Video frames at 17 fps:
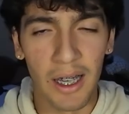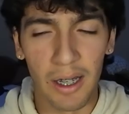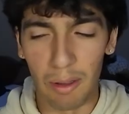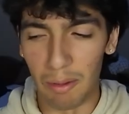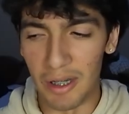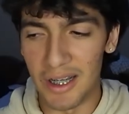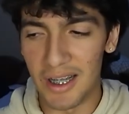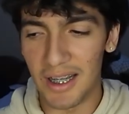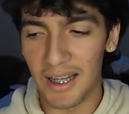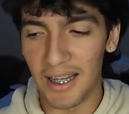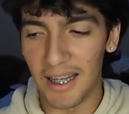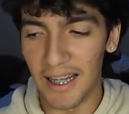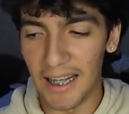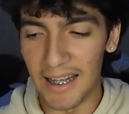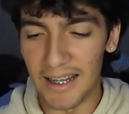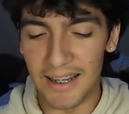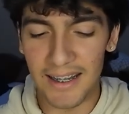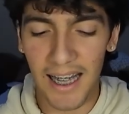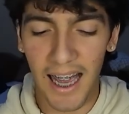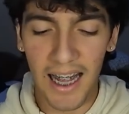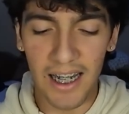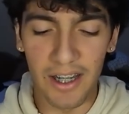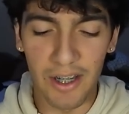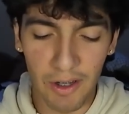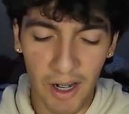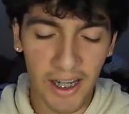which is kind
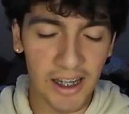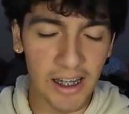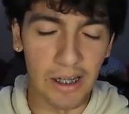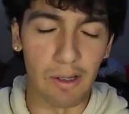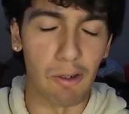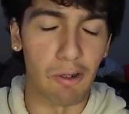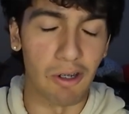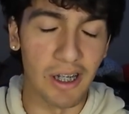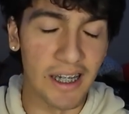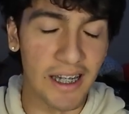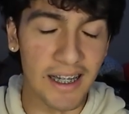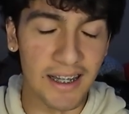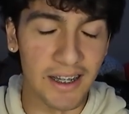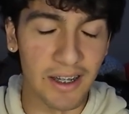of directly correlated